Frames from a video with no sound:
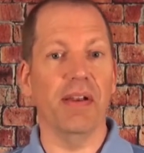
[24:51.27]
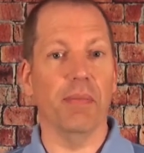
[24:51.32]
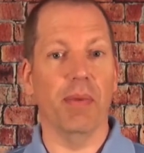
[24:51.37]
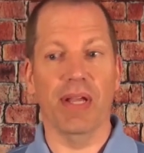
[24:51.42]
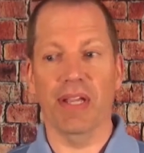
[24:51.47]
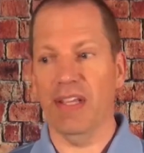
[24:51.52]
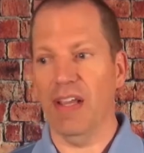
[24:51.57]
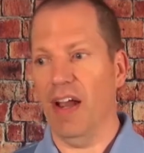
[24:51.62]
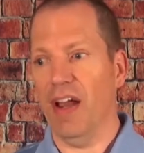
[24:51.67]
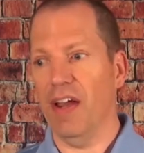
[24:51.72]
I'm
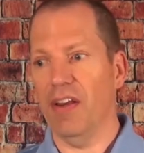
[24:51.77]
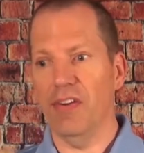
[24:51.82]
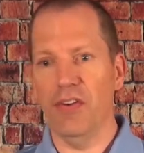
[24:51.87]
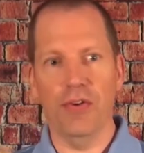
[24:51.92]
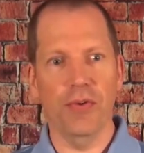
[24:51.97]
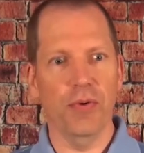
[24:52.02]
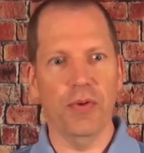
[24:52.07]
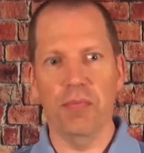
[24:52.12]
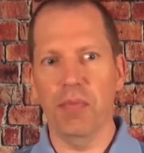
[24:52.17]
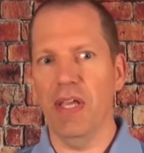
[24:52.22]
like, God,
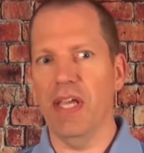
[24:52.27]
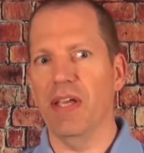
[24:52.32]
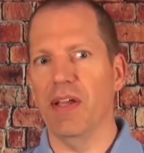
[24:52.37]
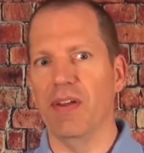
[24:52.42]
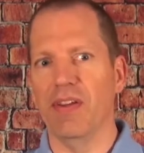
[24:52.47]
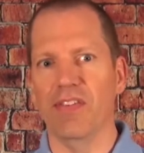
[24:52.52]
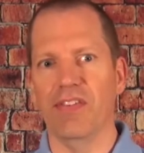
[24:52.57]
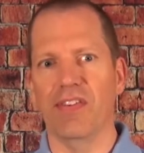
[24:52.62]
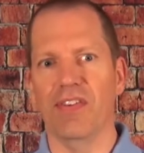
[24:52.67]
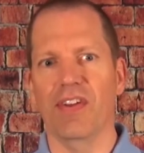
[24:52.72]
you and me,
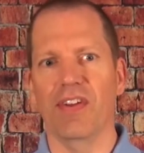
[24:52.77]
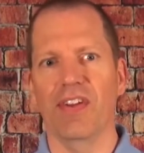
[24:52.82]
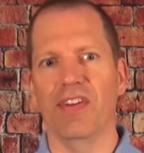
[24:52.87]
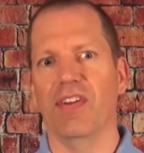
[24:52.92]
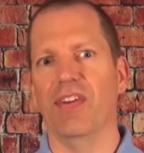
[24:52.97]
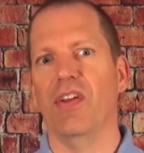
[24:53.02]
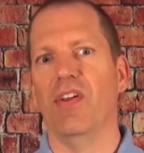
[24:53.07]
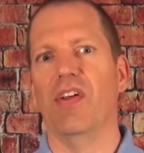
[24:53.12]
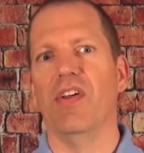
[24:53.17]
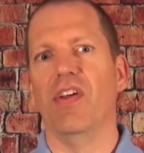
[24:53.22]
it's
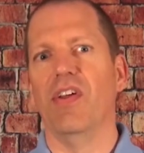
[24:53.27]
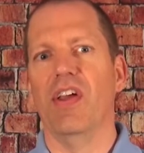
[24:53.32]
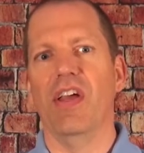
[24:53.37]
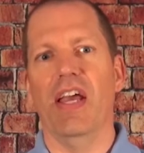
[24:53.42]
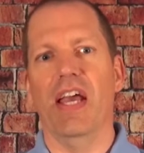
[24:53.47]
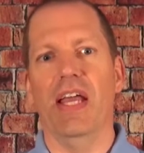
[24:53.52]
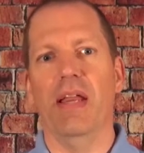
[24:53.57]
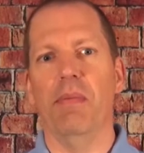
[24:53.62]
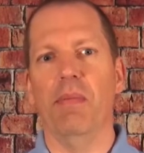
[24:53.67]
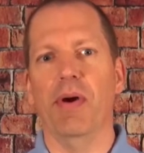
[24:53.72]

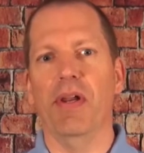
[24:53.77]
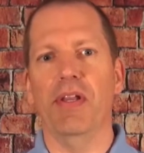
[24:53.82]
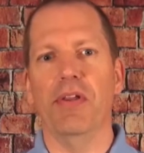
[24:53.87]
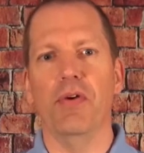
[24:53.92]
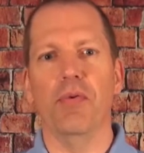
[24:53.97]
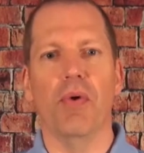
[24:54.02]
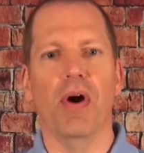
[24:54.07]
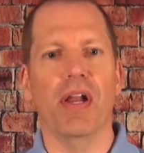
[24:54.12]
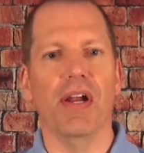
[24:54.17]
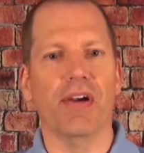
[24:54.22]
anybody
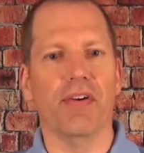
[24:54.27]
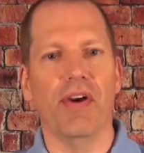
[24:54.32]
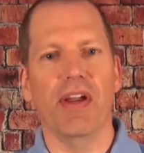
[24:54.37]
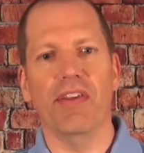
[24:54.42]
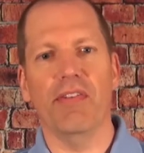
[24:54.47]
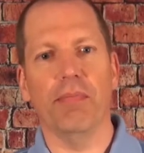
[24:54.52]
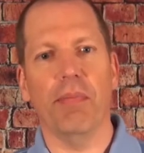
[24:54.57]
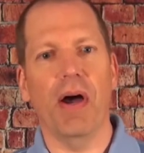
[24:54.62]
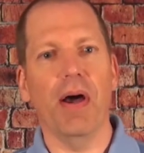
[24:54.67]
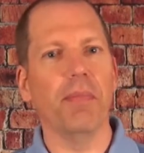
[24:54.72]
you want a
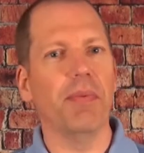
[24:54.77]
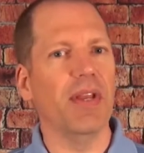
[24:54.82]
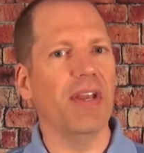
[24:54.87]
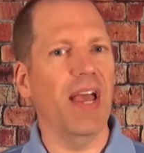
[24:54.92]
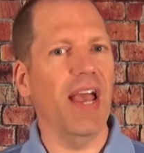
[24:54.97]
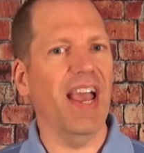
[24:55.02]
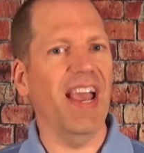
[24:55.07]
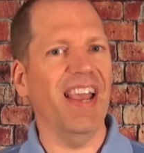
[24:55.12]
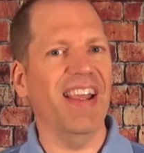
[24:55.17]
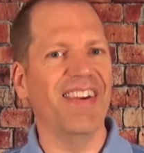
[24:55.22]
Grace Bomb
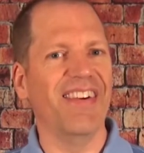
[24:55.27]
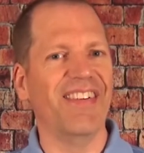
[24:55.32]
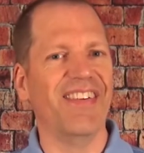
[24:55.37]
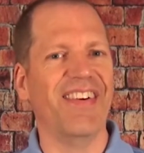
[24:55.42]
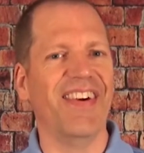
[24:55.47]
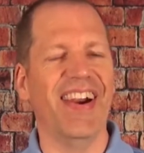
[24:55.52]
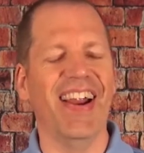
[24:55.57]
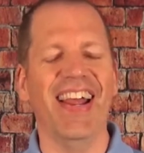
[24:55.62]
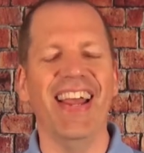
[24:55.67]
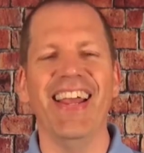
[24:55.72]
today,
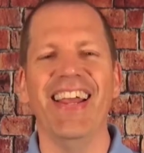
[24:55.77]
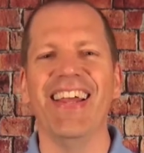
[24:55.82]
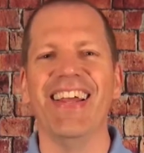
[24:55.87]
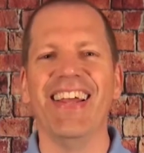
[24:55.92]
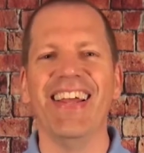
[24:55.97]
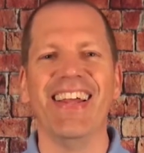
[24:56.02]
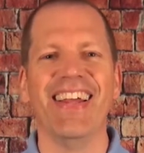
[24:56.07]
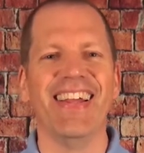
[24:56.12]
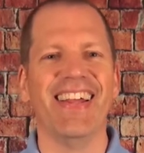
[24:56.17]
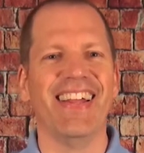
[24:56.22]
right?
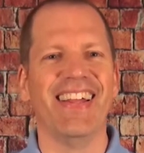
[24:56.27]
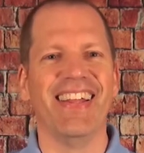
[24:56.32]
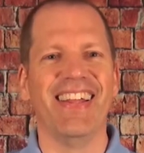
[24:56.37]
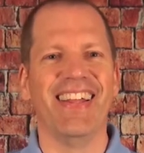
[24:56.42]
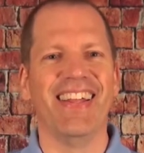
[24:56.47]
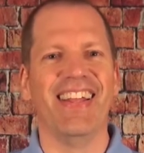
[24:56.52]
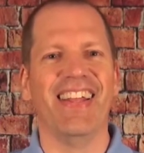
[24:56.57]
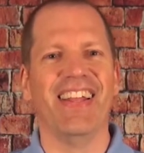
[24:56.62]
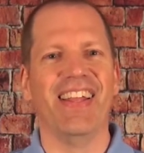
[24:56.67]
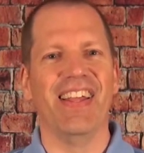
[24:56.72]

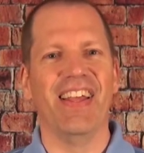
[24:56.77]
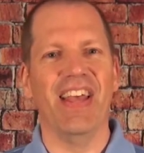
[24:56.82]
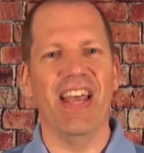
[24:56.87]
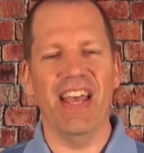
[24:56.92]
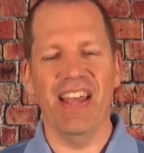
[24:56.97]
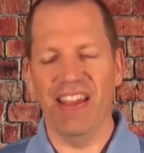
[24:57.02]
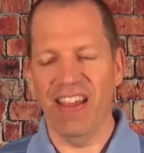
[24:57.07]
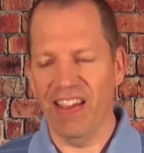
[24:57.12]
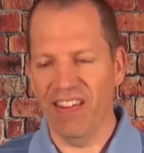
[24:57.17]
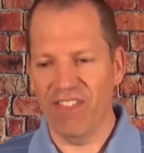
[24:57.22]

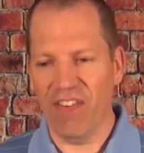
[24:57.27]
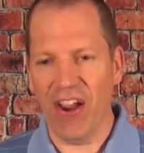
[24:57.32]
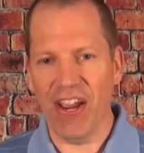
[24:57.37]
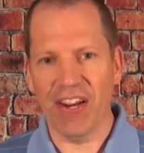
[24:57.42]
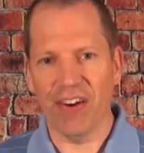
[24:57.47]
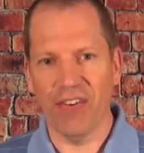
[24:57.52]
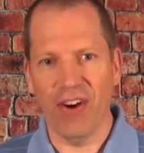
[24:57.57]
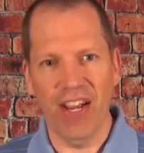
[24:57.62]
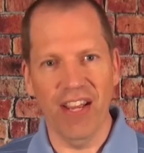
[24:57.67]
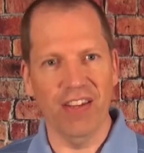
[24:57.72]
If I
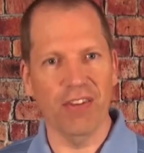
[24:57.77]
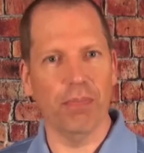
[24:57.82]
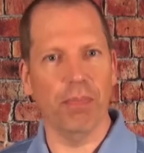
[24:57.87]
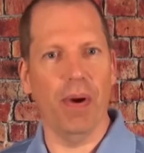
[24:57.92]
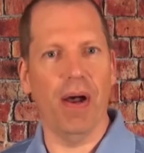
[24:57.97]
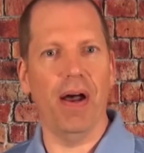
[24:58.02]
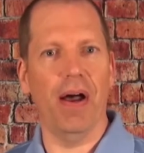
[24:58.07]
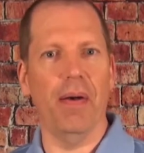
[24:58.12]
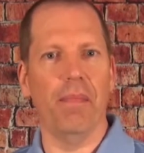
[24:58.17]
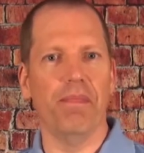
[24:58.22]
grace
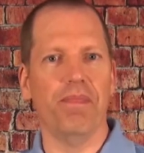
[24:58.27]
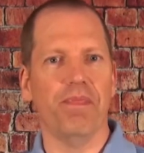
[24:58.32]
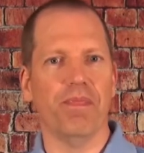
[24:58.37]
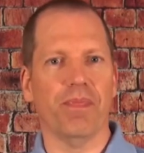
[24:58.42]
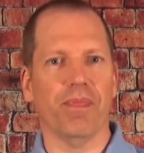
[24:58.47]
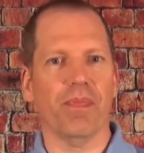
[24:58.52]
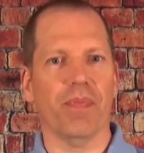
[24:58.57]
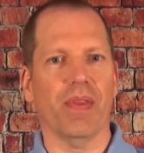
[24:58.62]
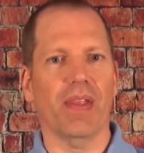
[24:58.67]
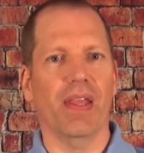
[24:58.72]
bomb,
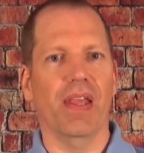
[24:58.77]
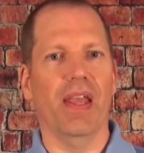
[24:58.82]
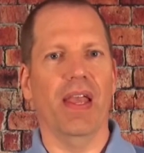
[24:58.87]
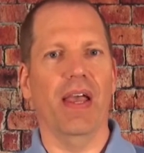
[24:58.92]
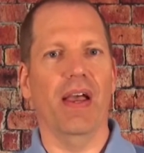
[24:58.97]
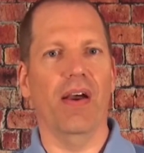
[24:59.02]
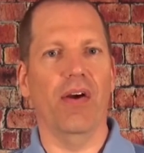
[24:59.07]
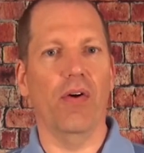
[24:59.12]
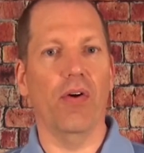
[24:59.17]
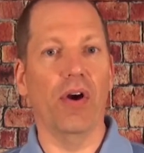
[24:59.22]

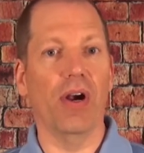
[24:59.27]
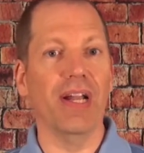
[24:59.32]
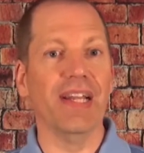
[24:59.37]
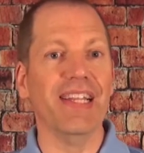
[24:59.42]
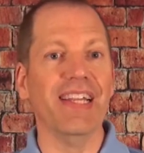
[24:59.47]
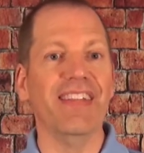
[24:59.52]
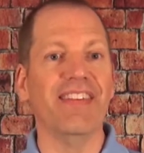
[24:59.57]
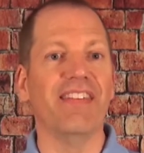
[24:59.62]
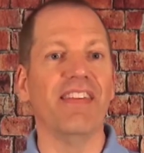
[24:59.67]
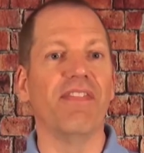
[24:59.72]
or at
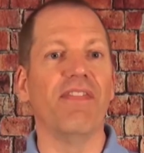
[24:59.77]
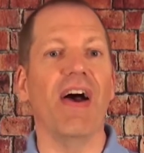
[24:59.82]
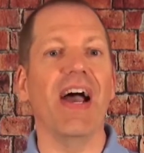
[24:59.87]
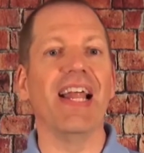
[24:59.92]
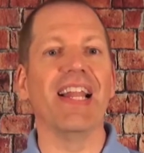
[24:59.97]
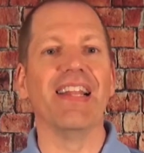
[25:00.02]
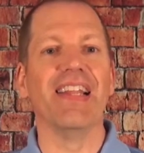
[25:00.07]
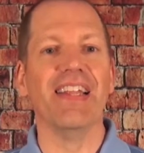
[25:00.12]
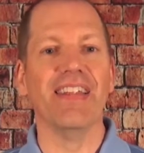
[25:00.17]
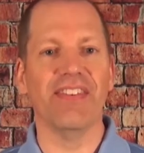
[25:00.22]
least if I
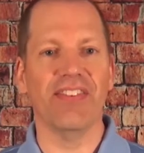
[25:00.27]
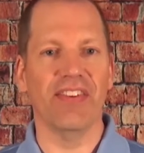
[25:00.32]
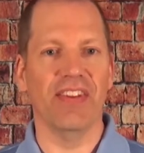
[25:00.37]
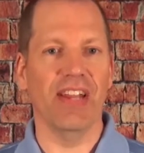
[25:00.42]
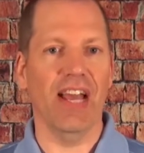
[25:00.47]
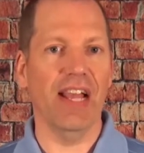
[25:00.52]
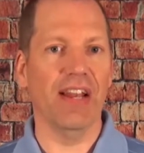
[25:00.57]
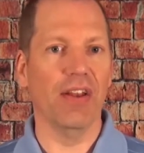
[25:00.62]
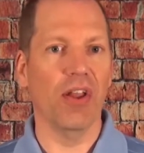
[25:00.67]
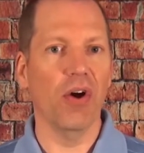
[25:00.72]
listen,
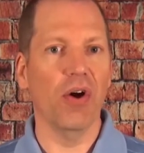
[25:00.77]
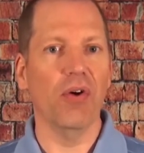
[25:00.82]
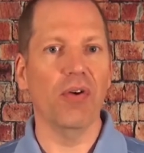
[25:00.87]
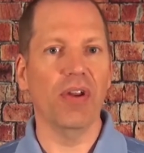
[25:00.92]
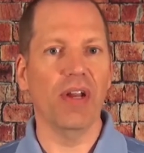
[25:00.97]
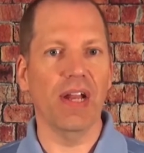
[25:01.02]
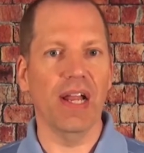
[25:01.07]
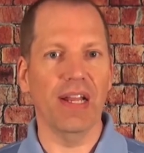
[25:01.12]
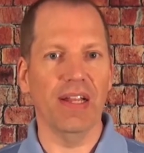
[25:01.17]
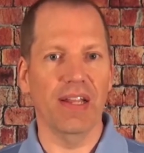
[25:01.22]
I load
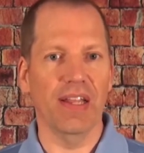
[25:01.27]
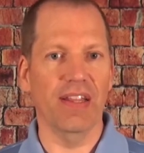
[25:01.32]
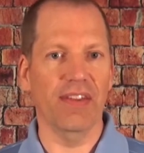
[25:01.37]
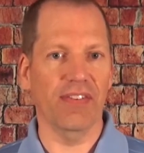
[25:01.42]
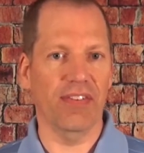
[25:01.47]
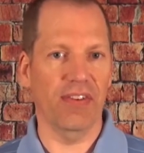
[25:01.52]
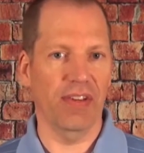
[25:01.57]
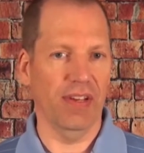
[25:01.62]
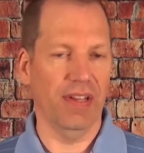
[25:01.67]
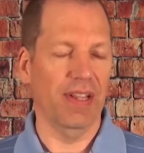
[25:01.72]
and I
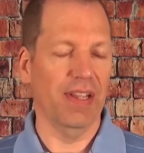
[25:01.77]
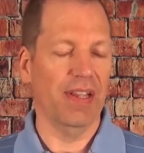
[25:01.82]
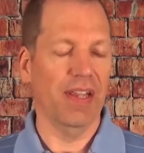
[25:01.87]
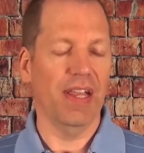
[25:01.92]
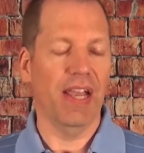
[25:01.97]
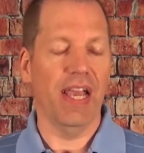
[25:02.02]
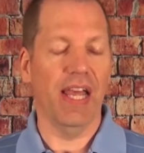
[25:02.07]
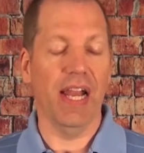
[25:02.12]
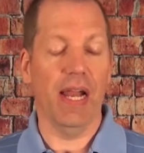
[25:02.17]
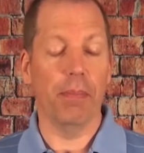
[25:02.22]
listen,
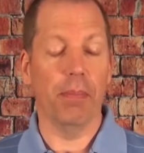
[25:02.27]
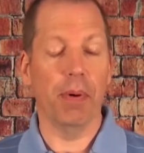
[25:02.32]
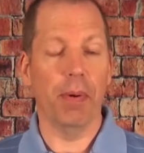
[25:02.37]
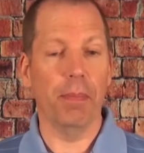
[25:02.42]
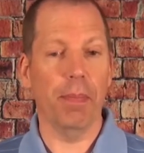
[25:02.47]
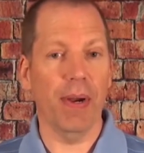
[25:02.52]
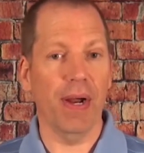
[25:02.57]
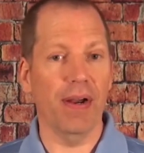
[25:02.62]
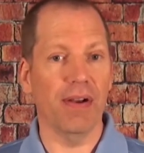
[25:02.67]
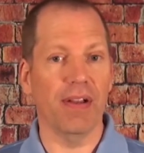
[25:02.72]
and I'm
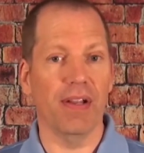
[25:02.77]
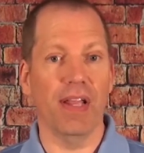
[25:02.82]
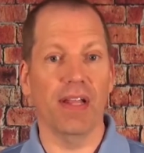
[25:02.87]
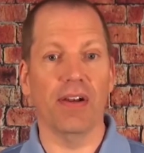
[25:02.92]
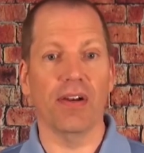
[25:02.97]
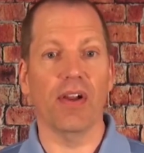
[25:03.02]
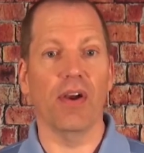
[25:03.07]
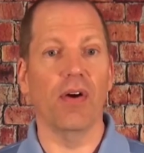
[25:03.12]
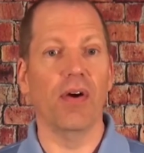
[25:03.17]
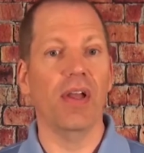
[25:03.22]
prepared to let her
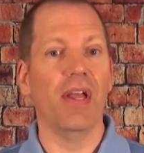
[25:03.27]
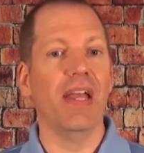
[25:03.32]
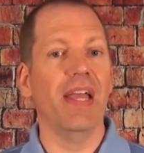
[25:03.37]
go.